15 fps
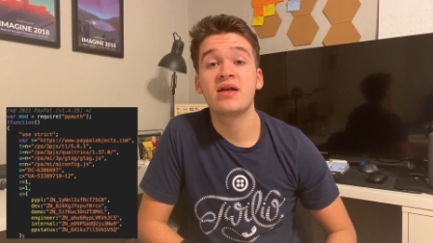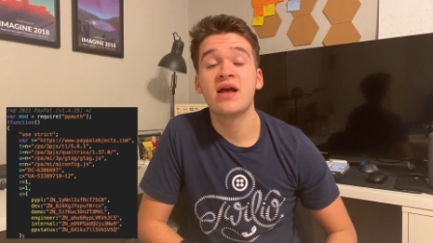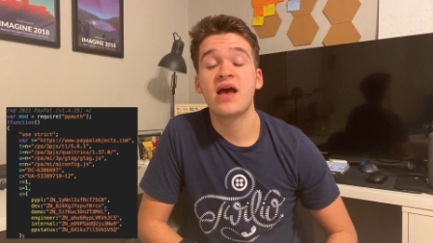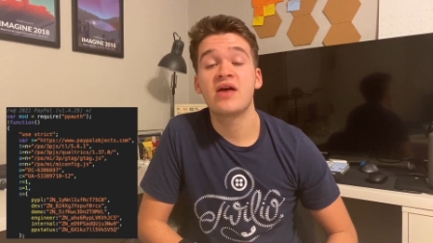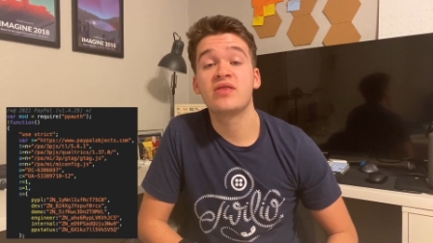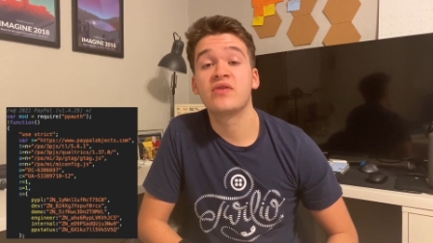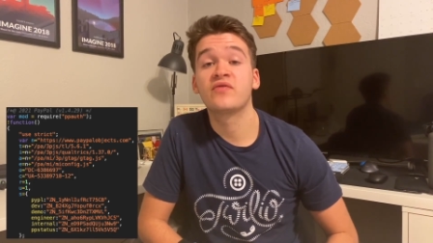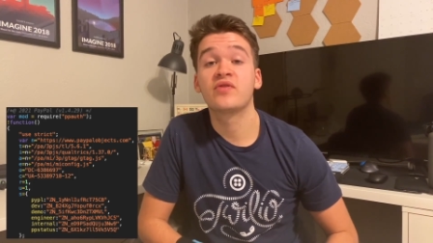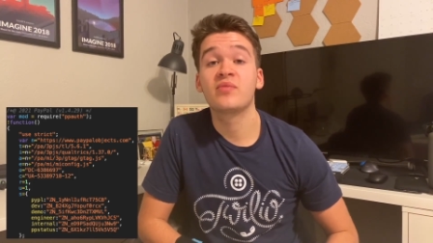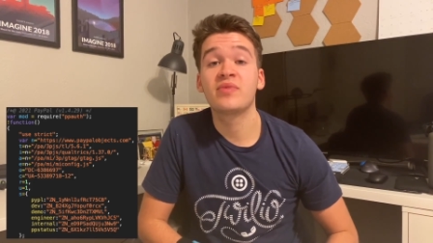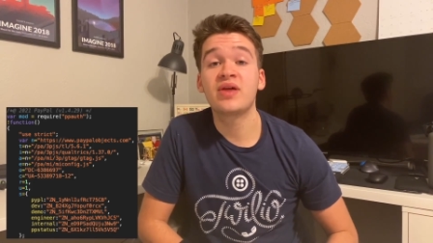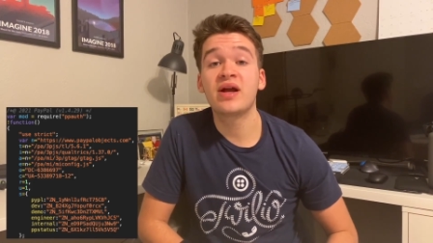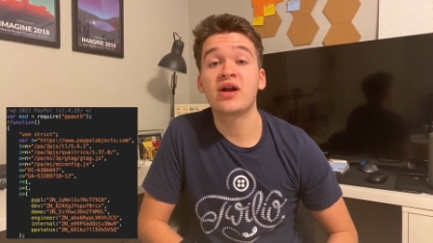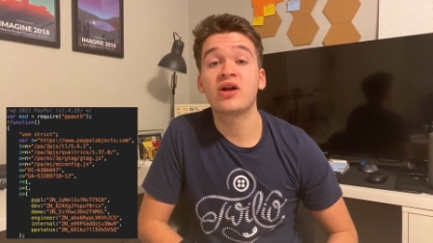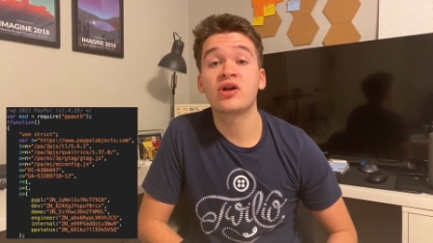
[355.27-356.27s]
And then from
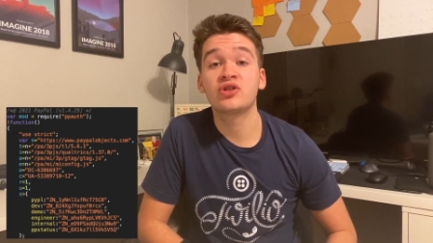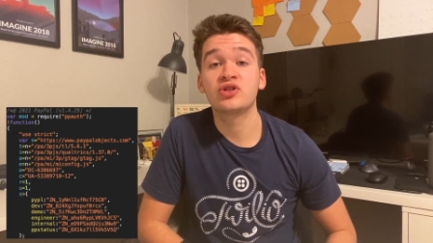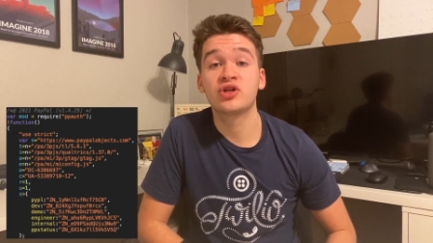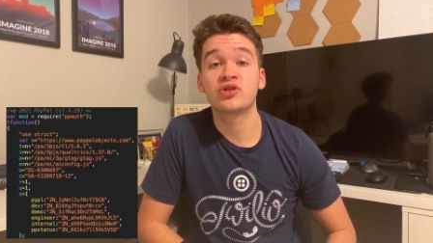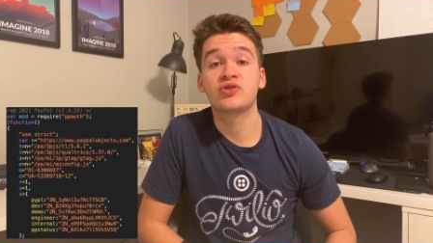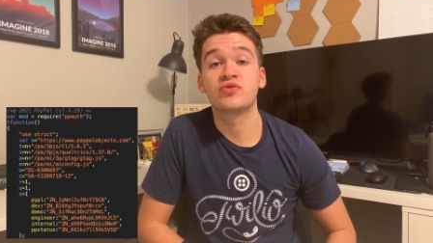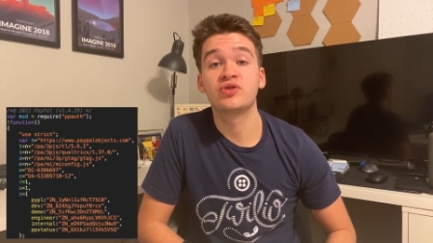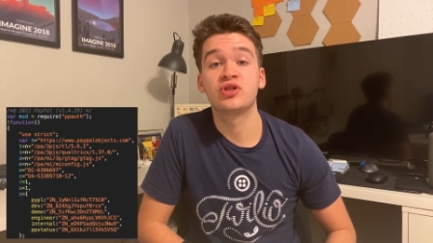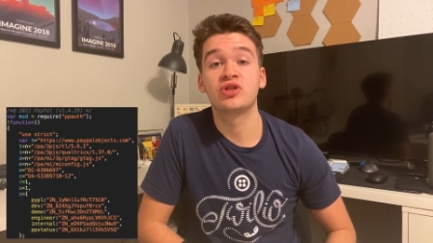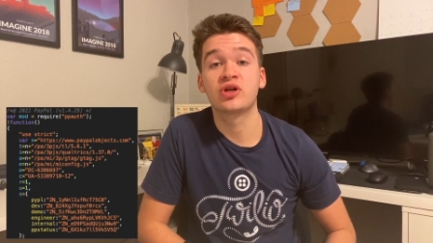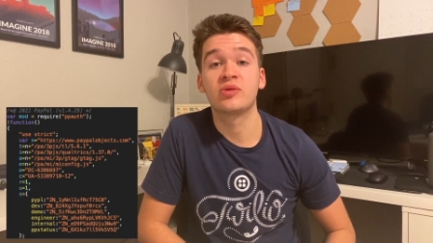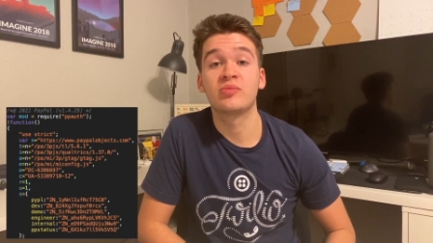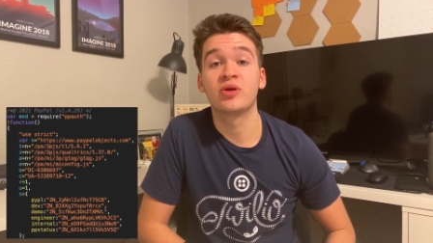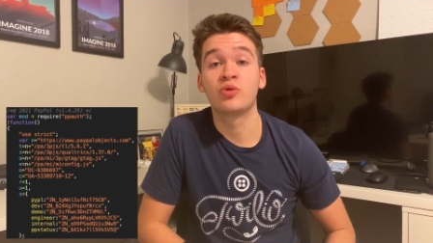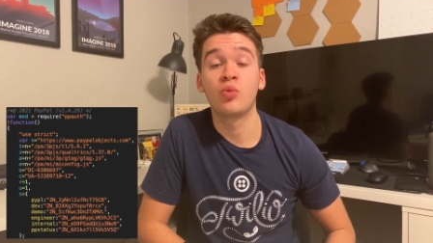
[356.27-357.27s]
there, just
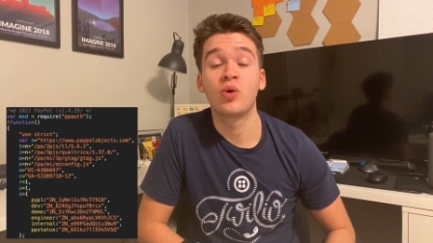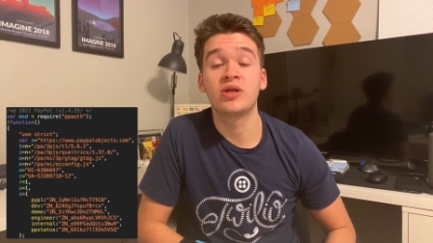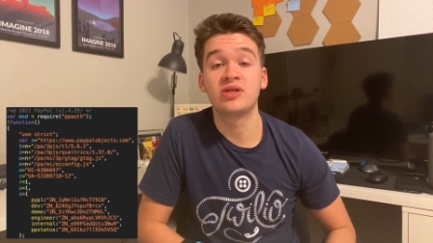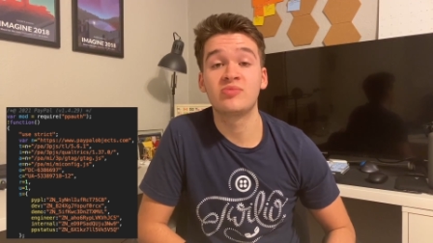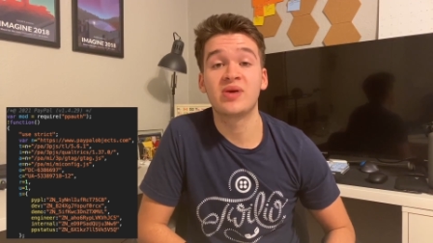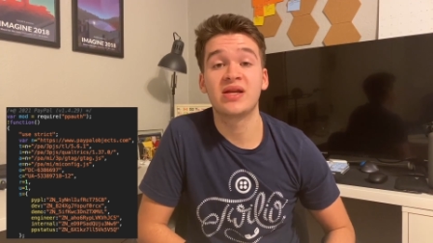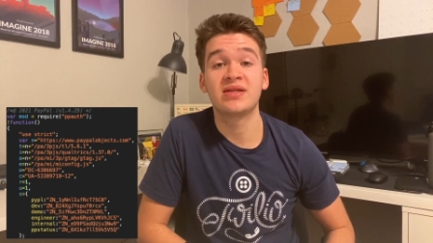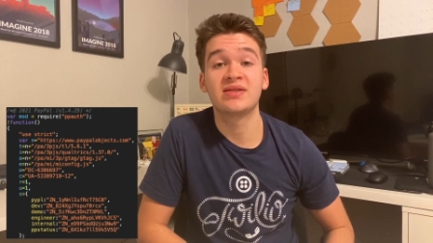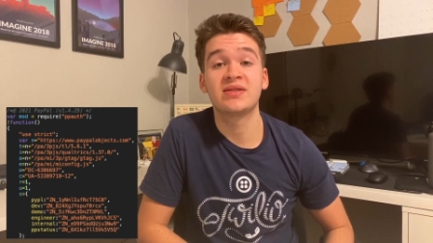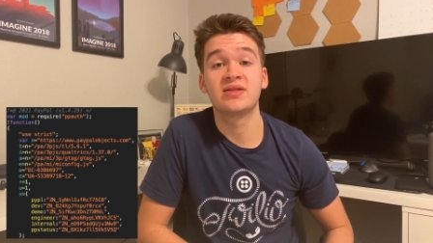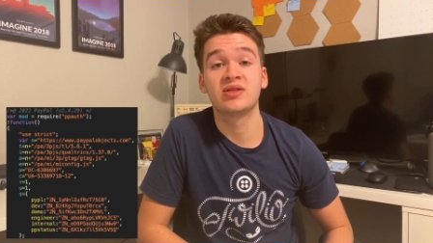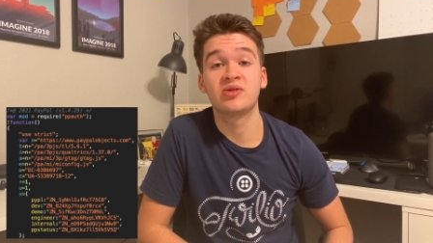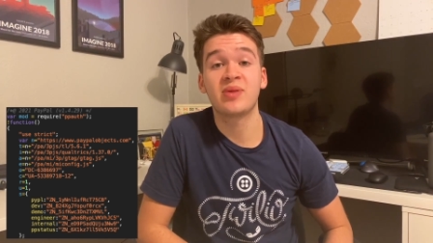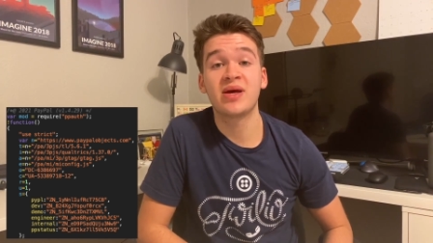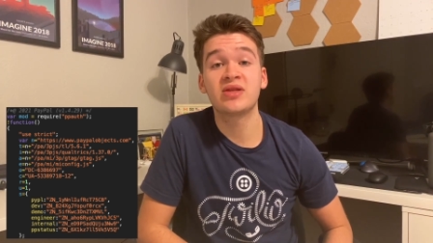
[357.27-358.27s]
determine what dependencies
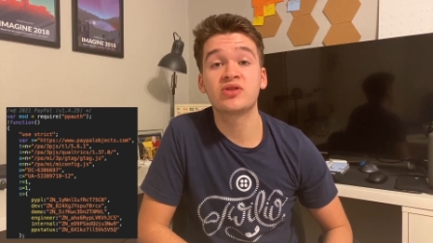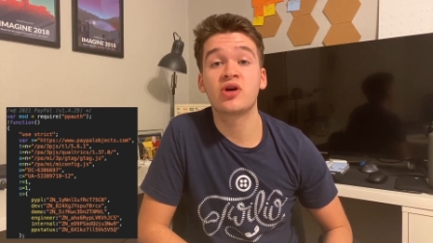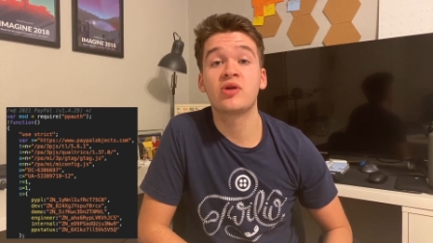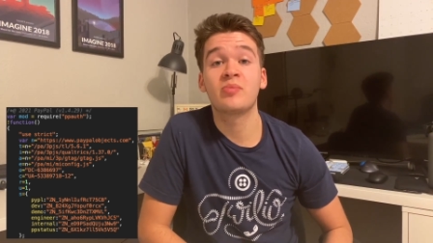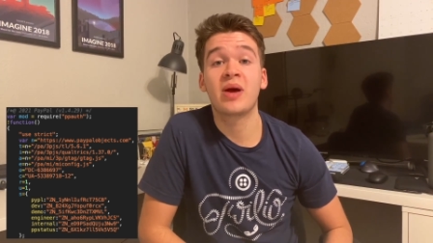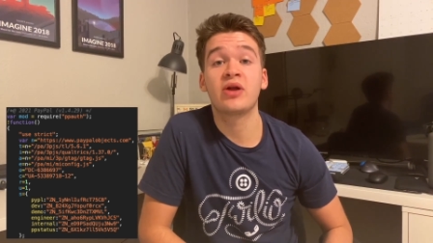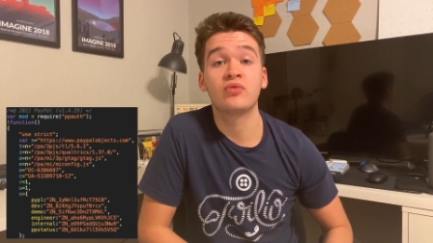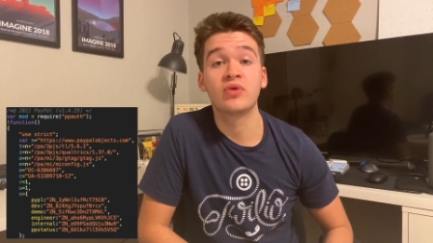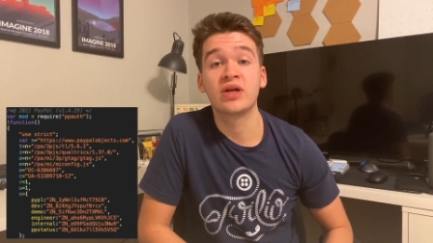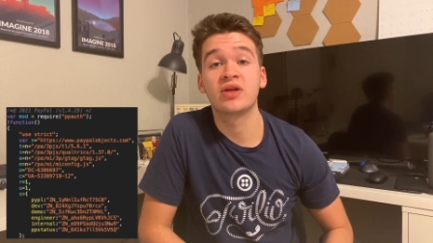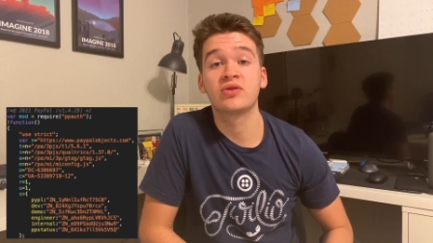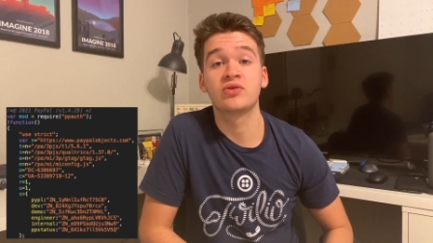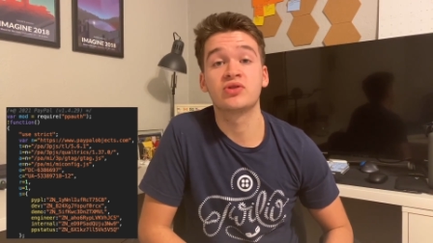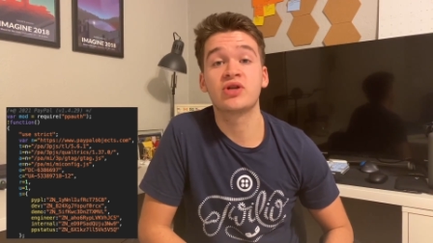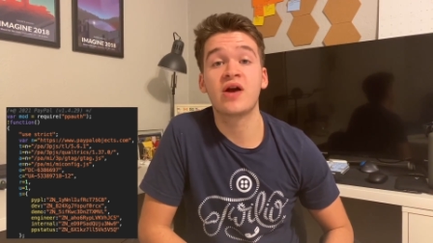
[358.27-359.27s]
it depends on by reading
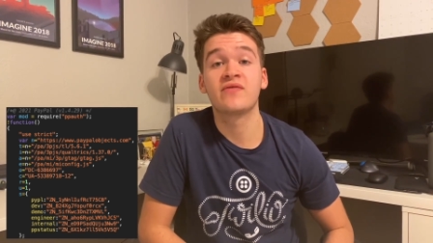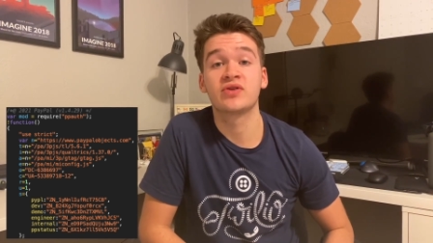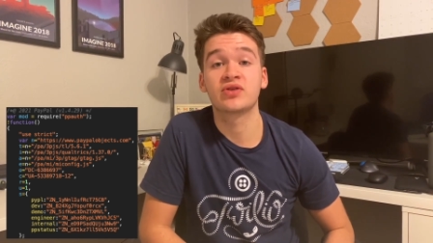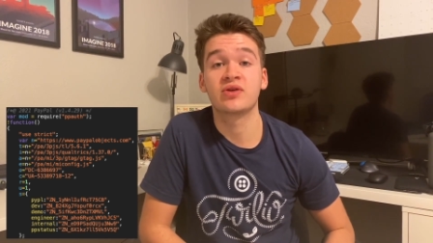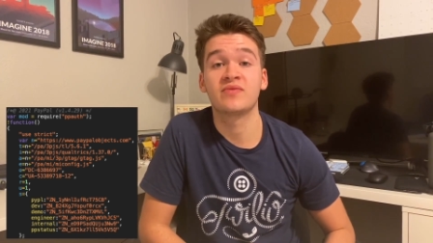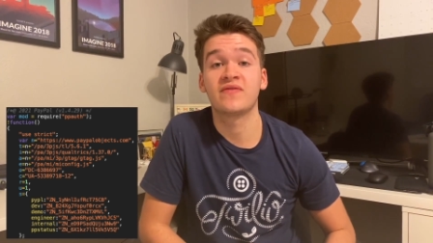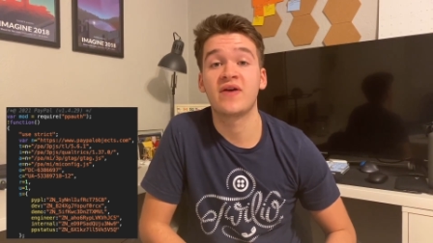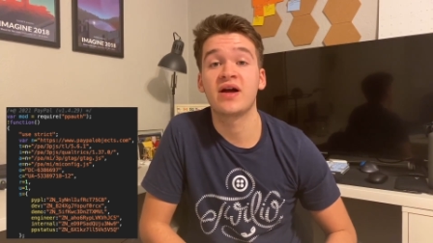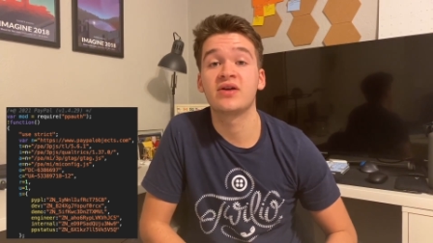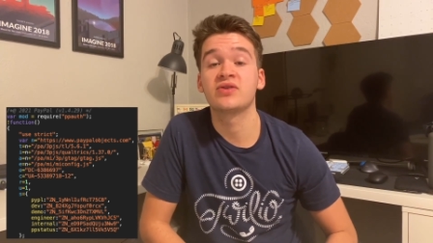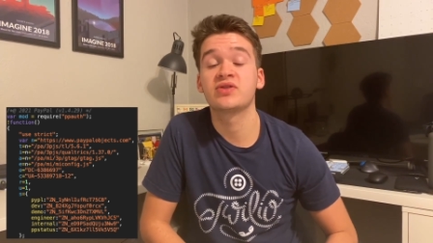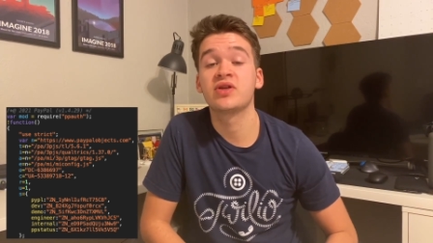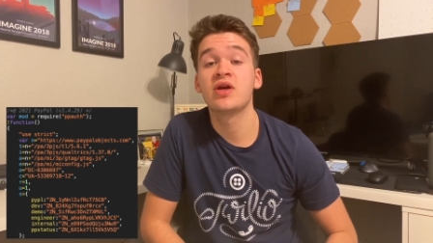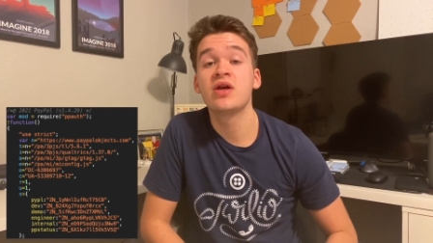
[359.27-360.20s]
those JavaScript files.